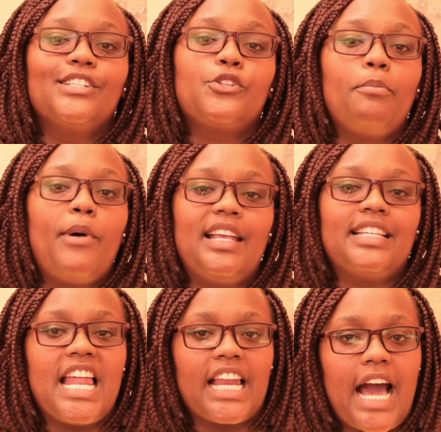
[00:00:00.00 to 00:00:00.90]
So
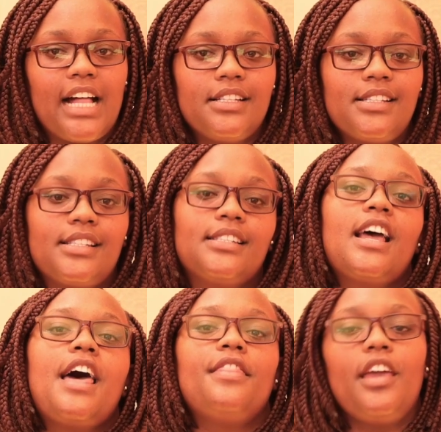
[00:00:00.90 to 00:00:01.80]
boys and girls,
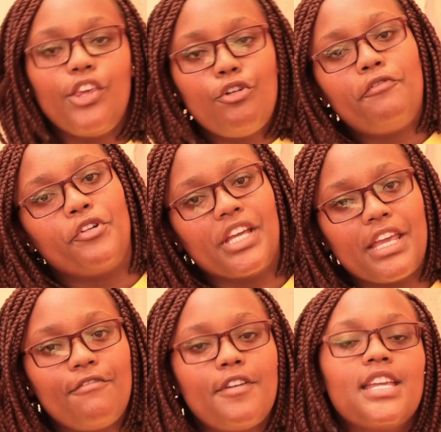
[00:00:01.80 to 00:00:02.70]
thank you for
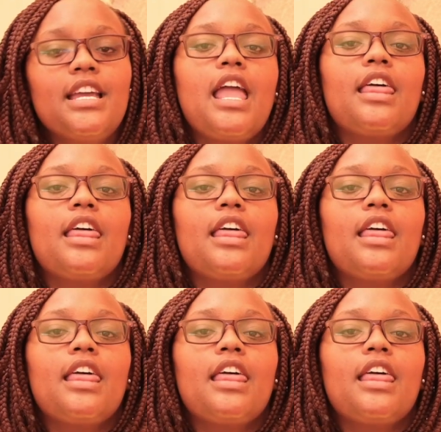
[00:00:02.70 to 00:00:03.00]
giving.